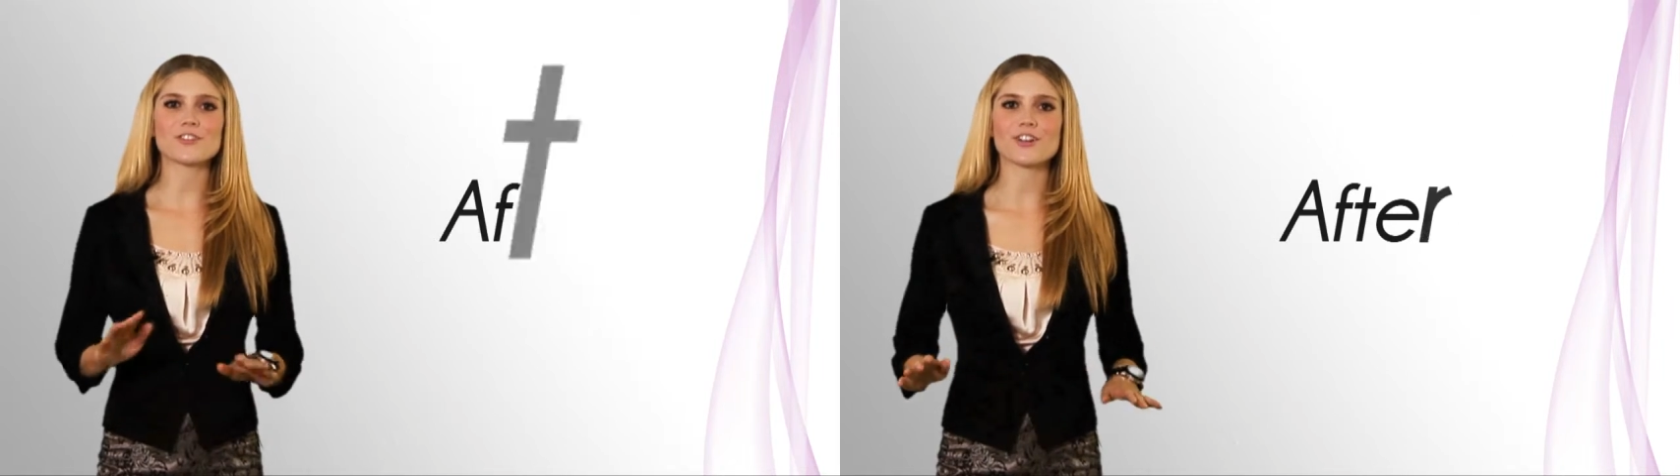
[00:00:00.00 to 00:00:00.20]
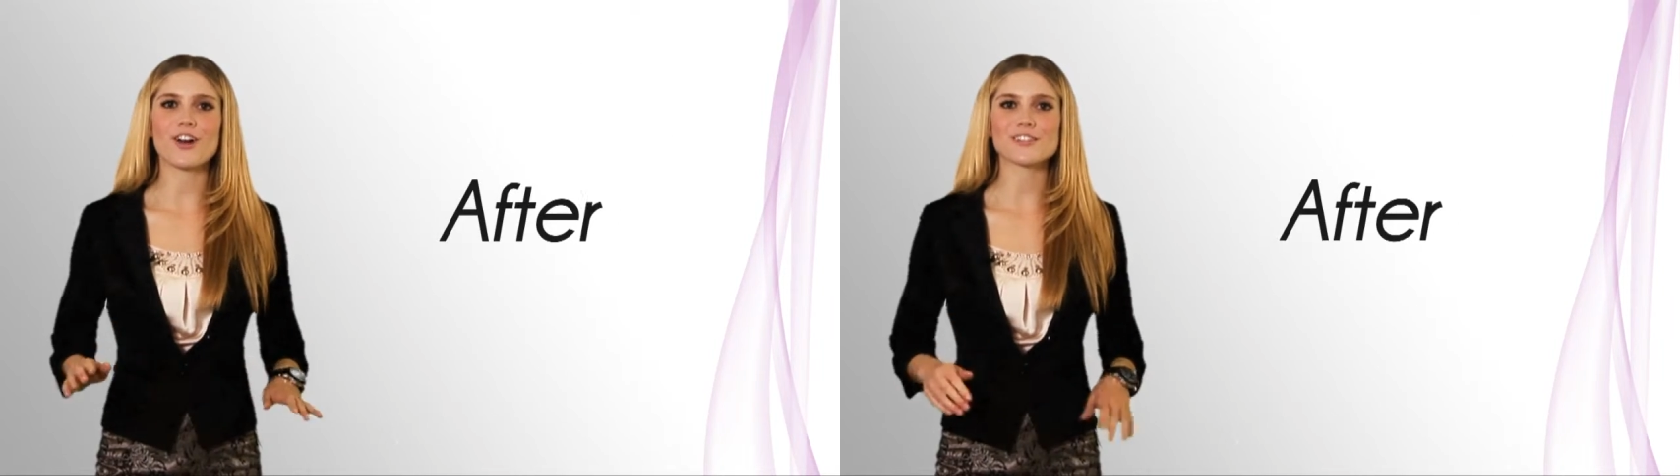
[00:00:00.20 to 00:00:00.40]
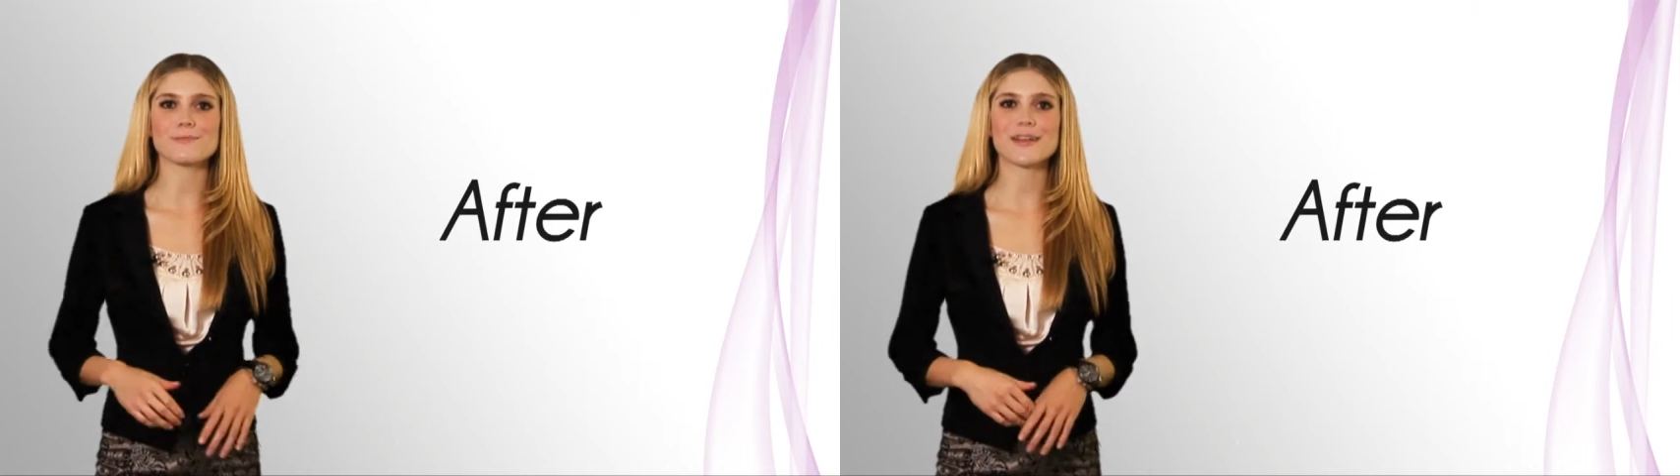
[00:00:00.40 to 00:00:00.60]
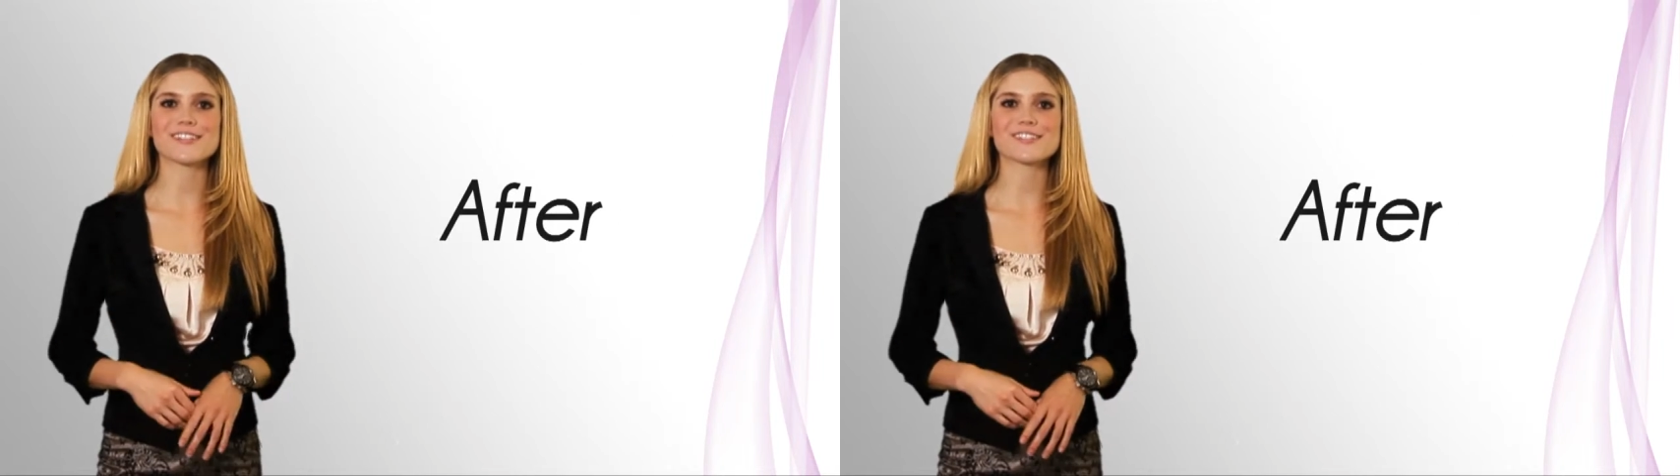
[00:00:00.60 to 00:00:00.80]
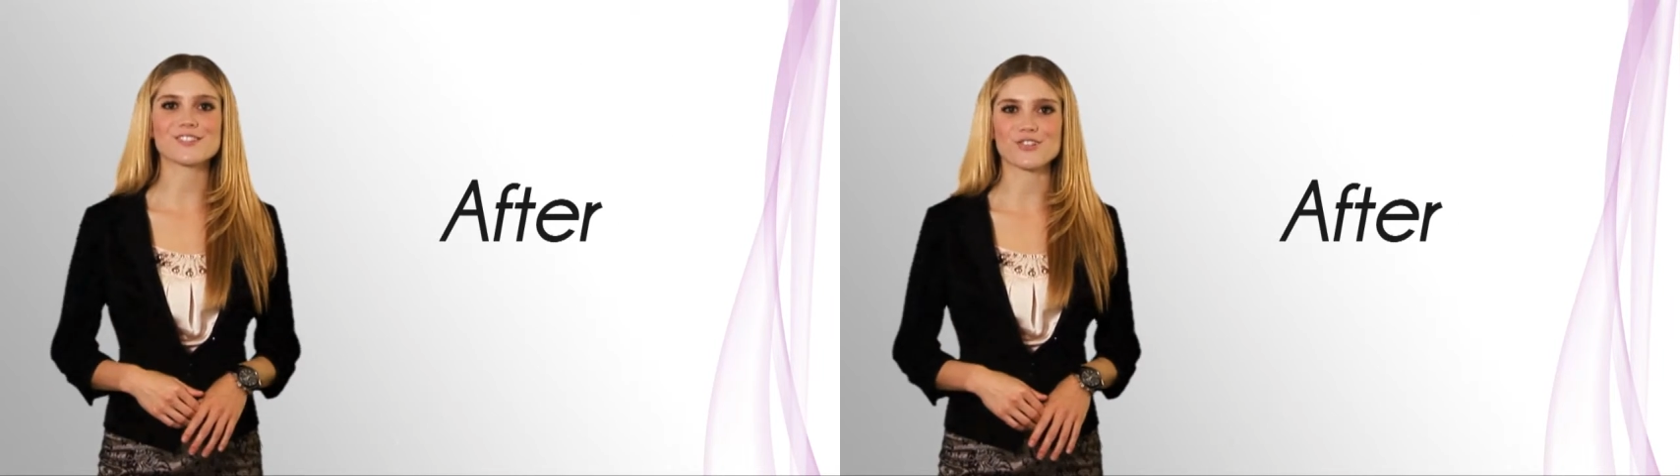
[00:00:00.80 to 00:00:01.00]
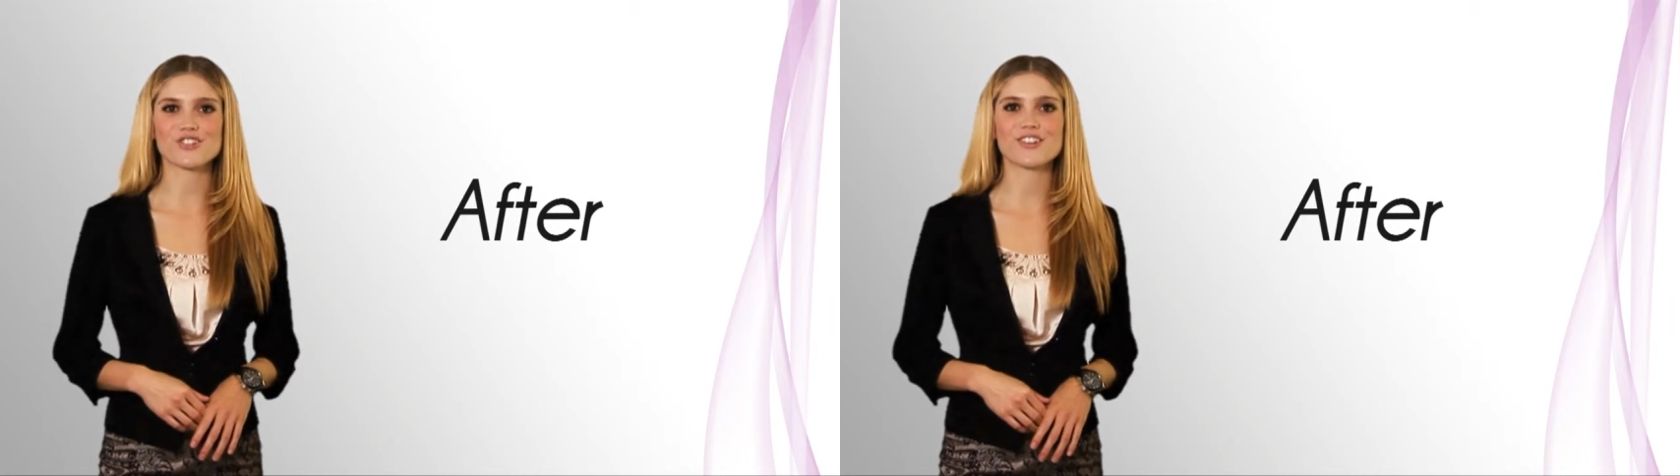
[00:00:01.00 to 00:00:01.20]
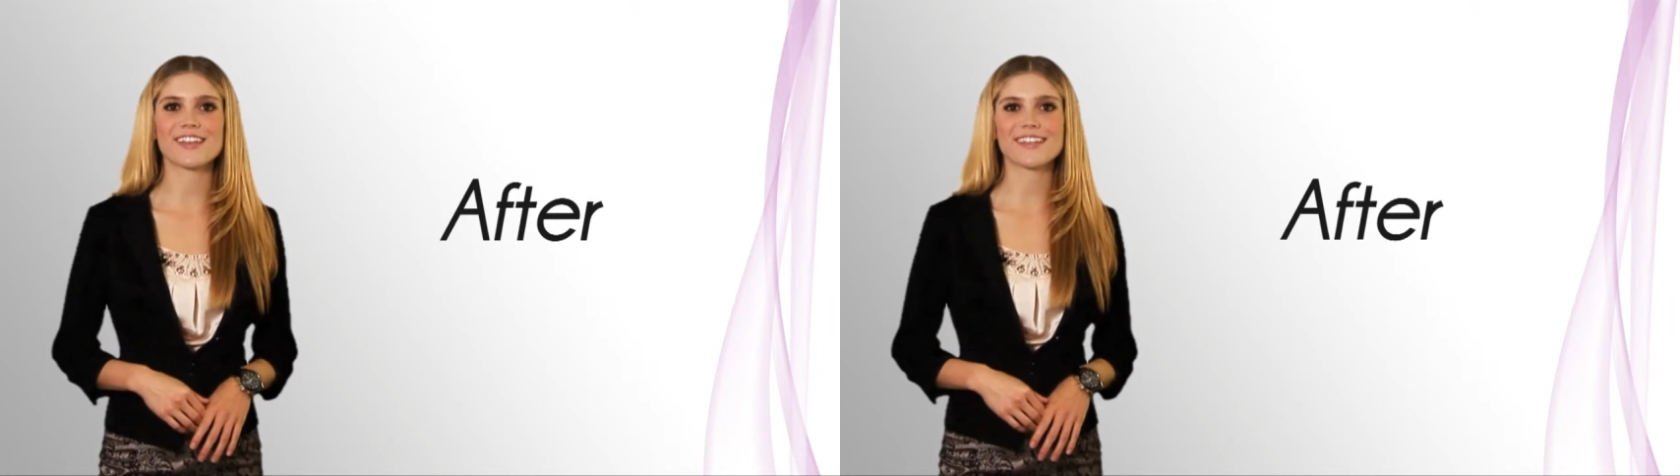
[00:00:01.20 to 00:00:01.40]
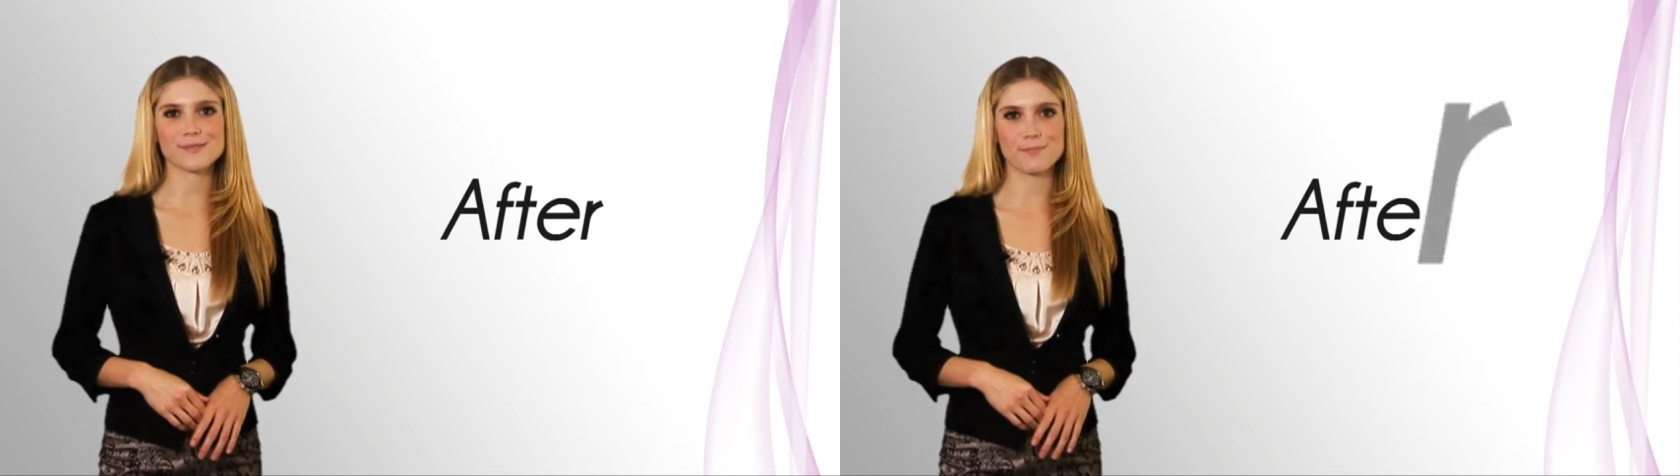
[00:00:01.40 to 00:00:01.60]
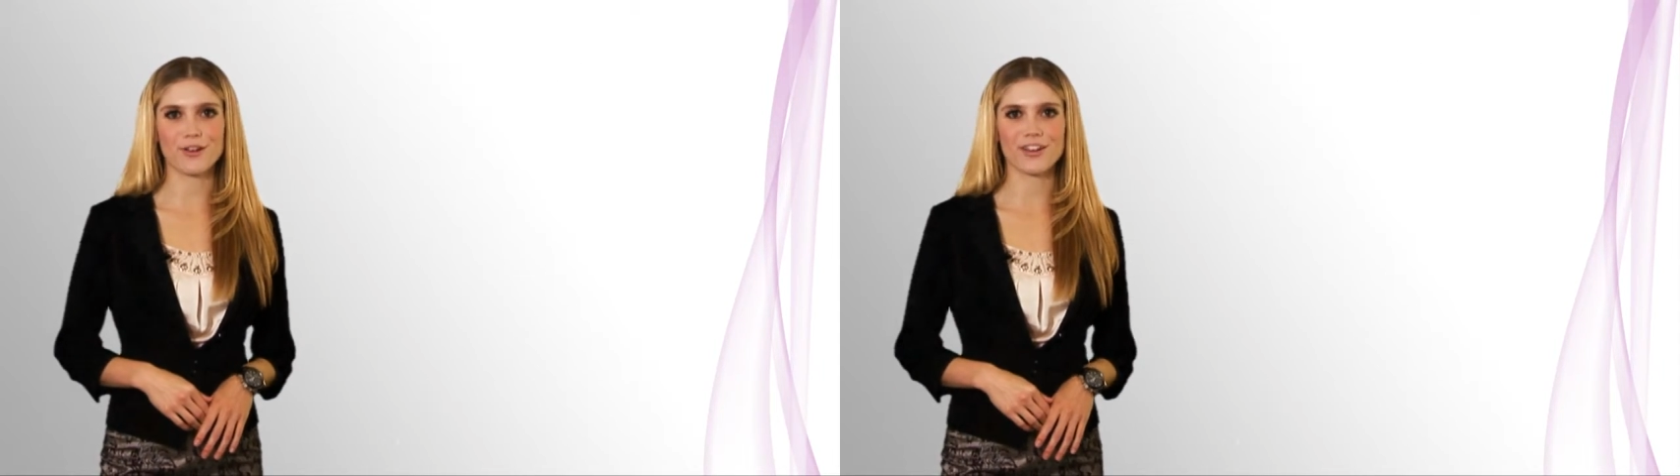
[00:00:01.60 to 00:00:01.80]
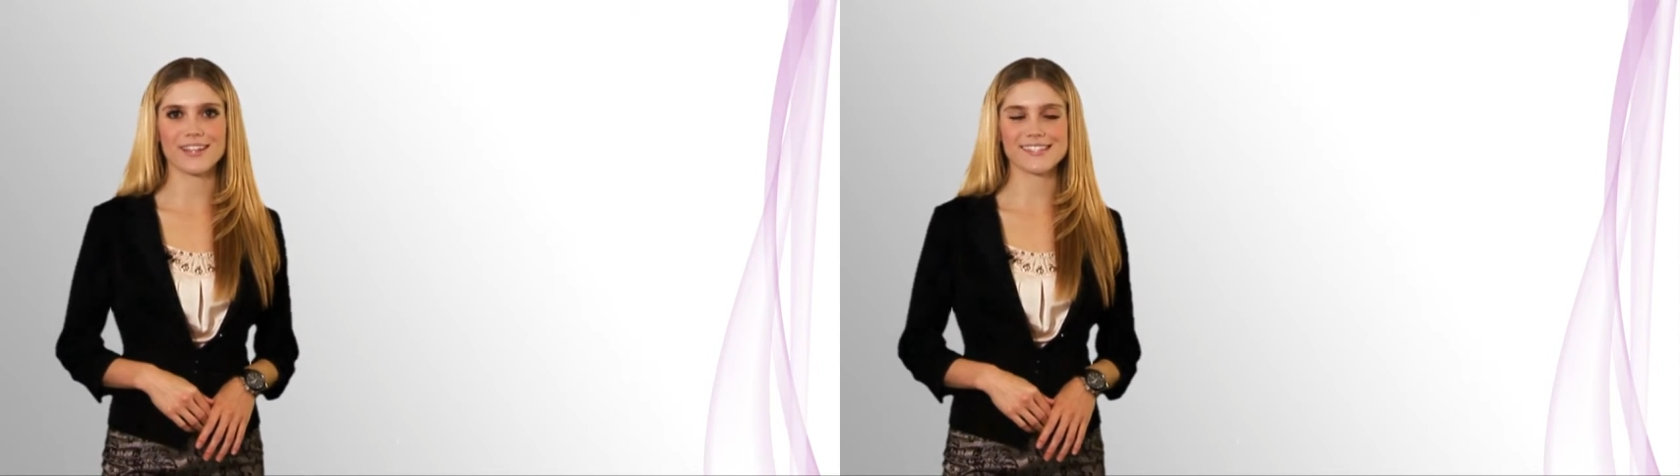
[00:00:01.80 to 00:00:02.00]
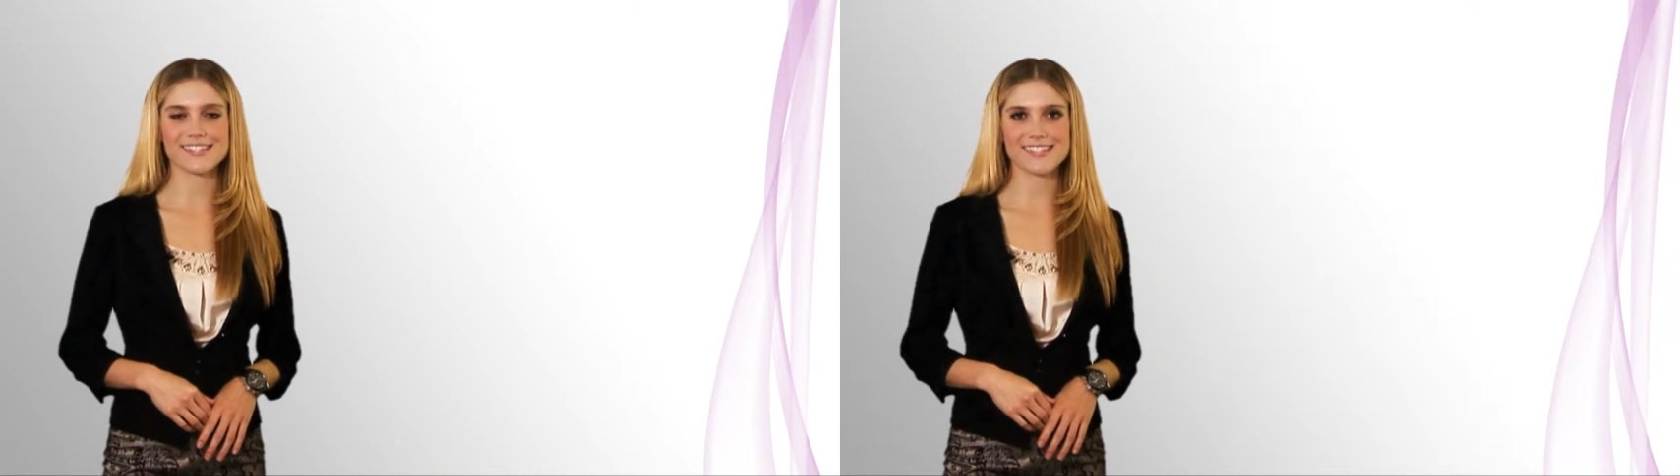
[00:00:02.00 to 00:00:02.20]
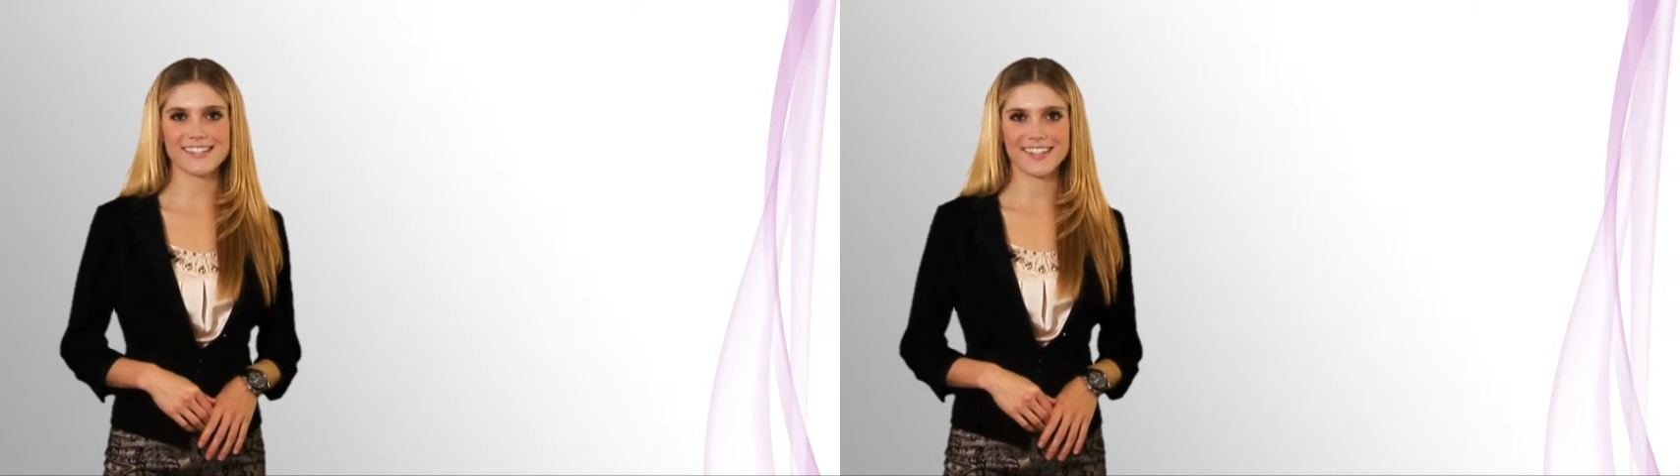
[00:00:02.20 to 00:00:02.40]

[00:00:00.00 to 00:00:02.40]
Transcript: your cosmetic surgery experience.